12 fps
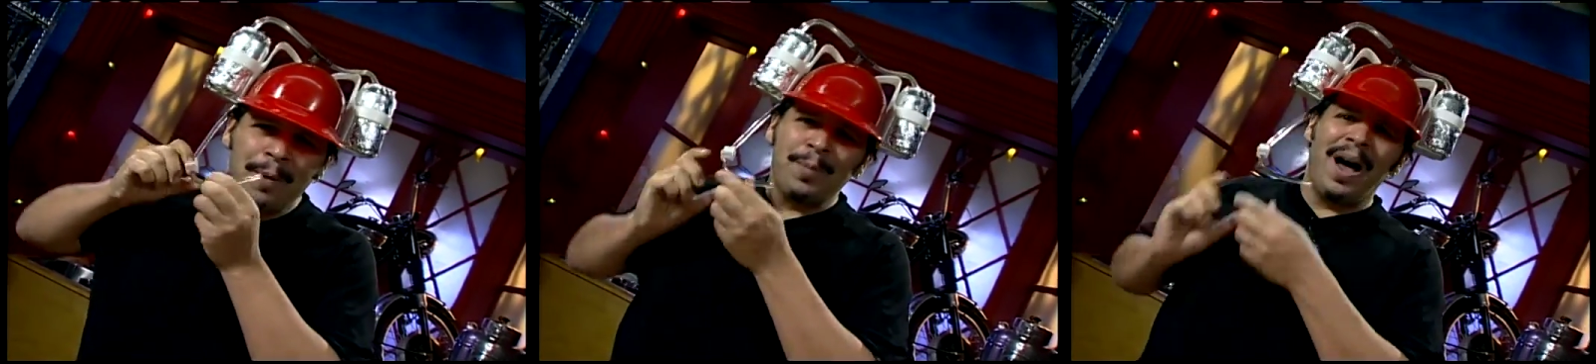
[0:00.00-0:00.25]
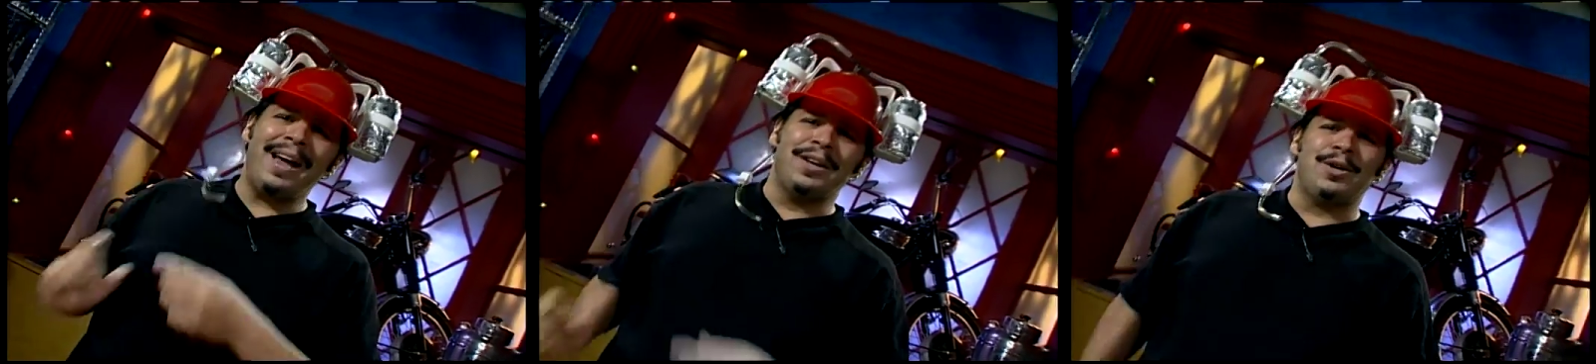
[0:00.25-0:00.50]

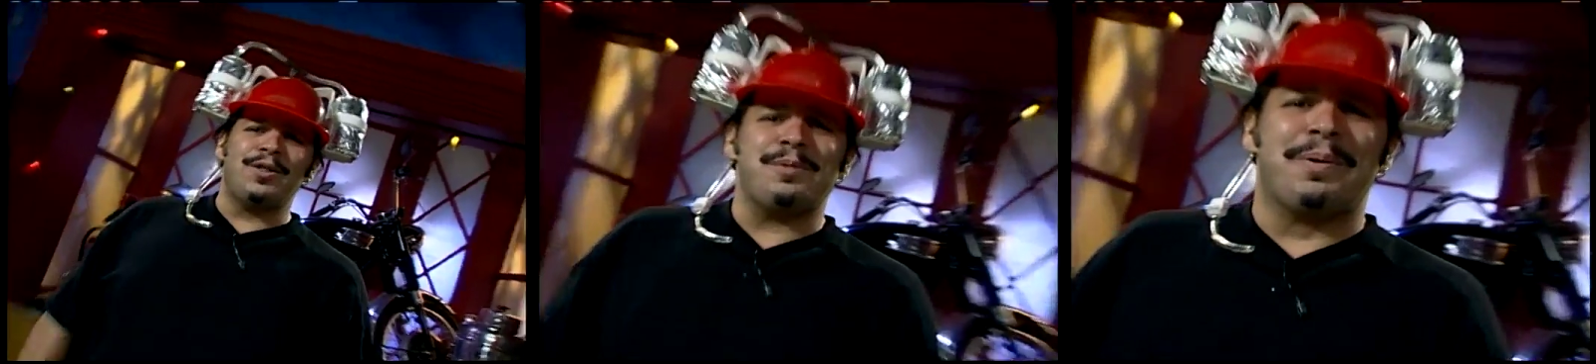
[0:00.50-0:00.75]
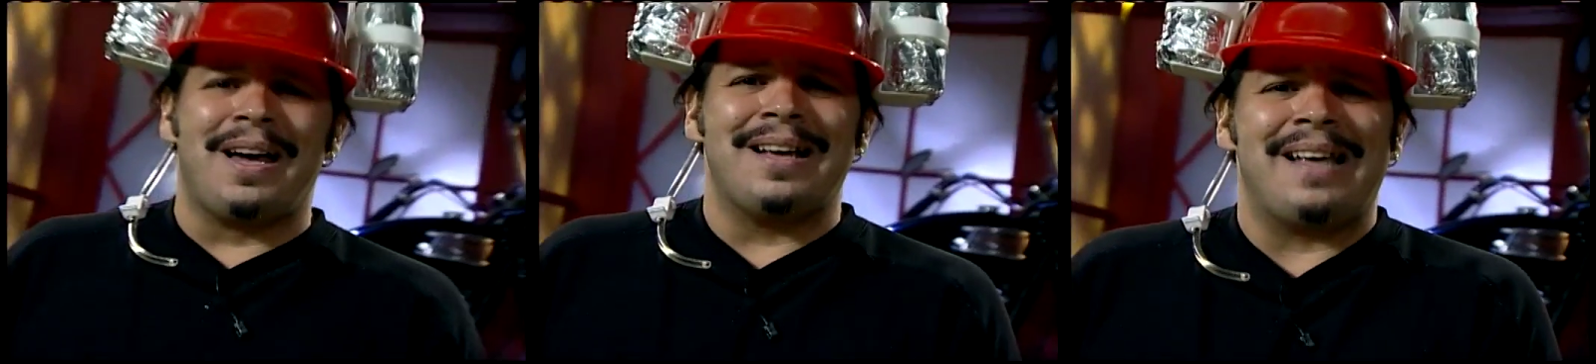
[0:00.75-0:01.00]
I can do this
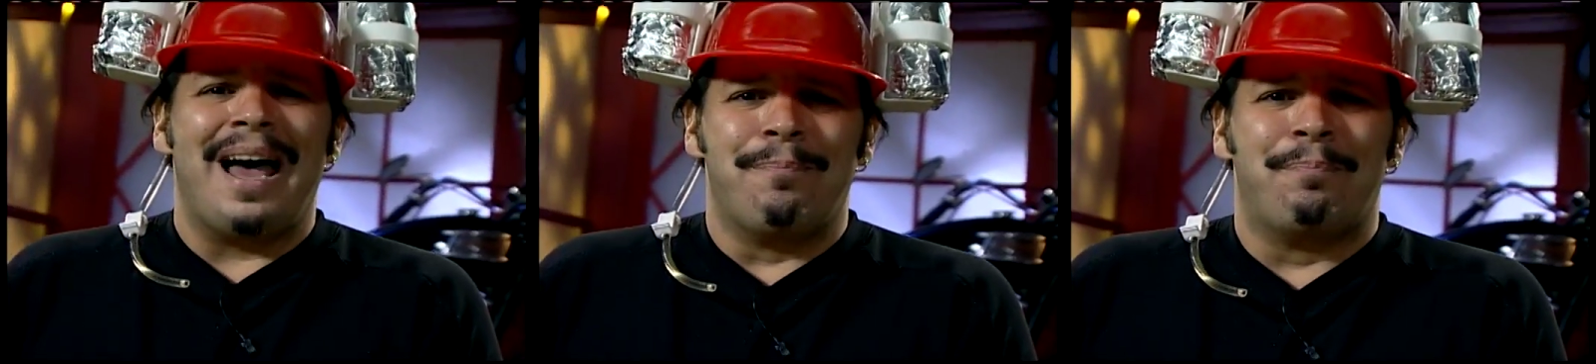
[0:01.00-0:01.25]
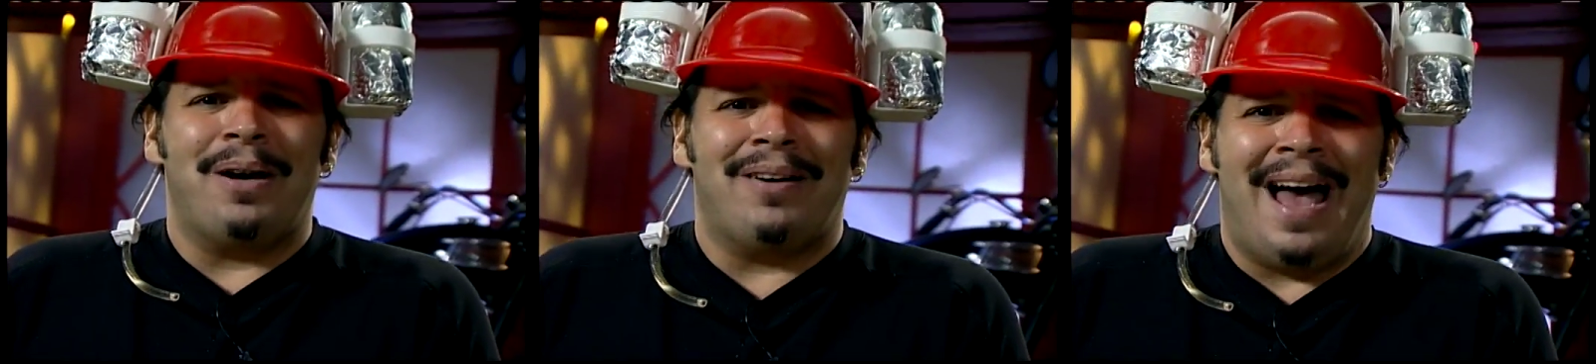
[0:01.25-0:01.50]
because I'm
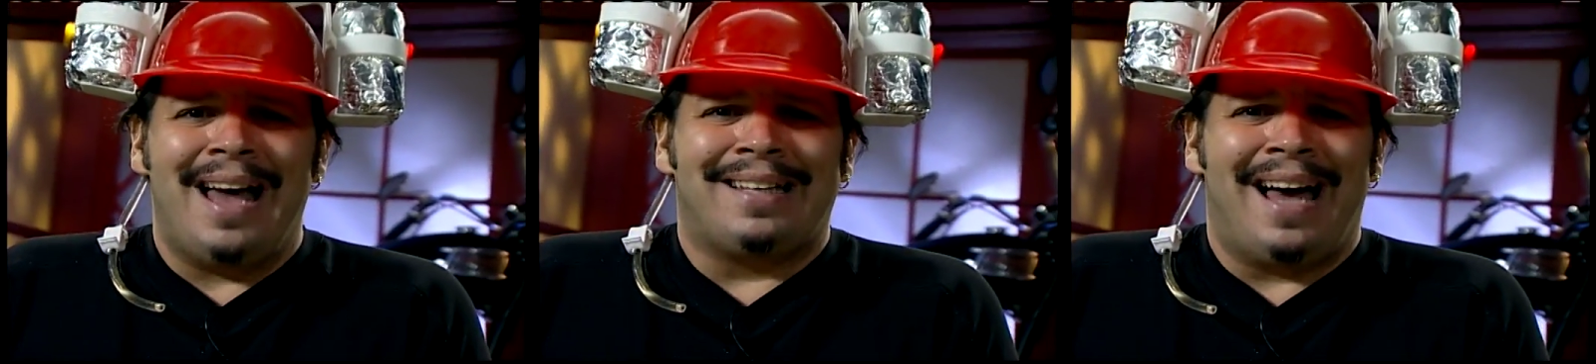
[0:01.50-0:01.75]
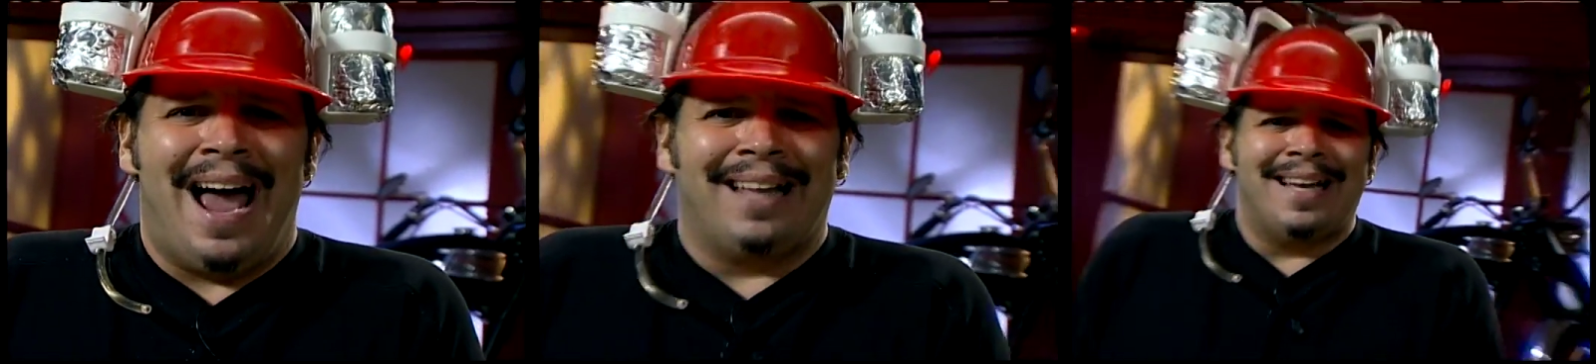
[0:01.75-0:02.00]
Beer Hat Guy.